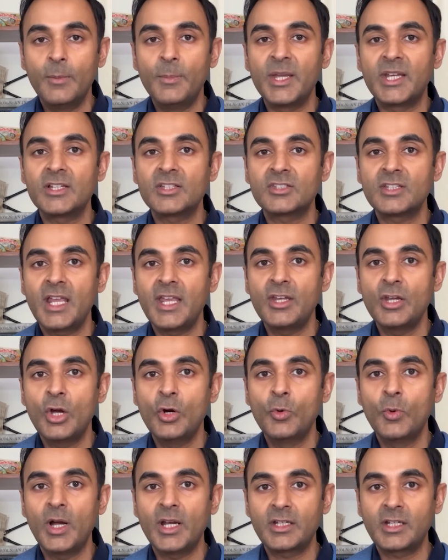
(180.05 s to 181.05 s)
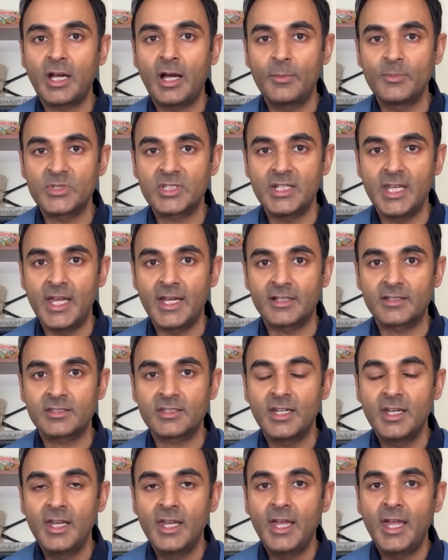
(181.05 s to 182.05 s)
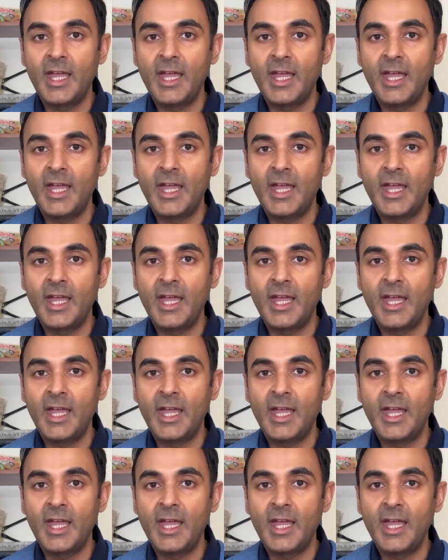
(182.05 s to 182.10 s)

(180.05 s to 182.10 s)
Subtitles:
because they know what comes next.